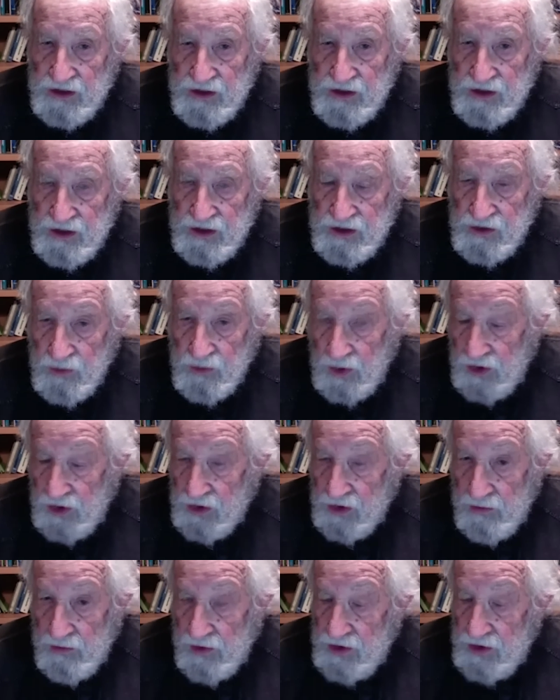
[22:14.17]
It's one of the
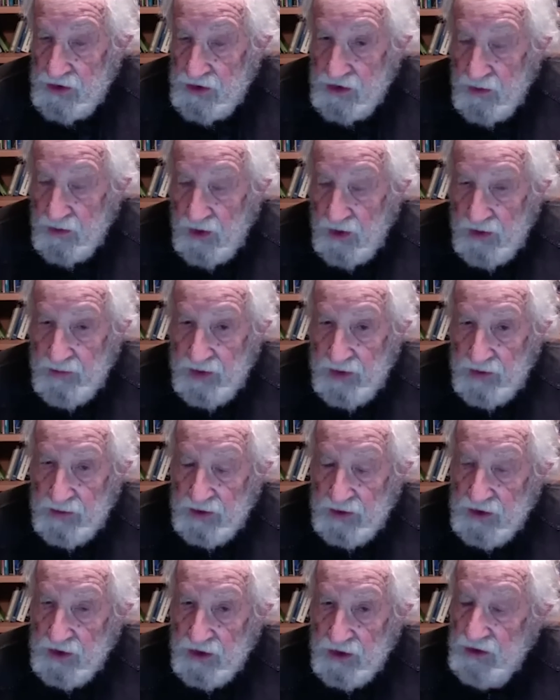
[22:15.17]
reasons why people
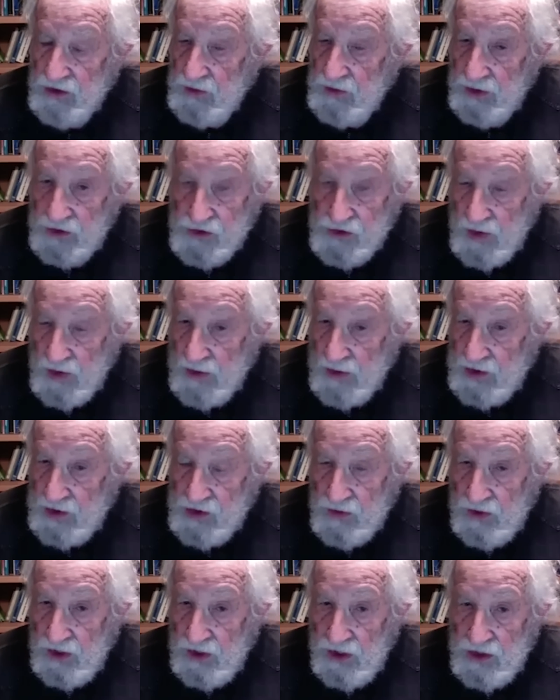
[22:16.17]
turn to extremist
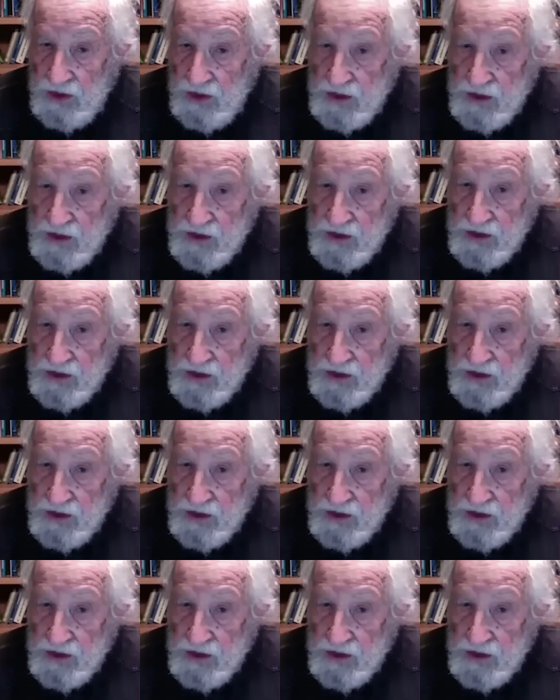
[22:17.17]
religions.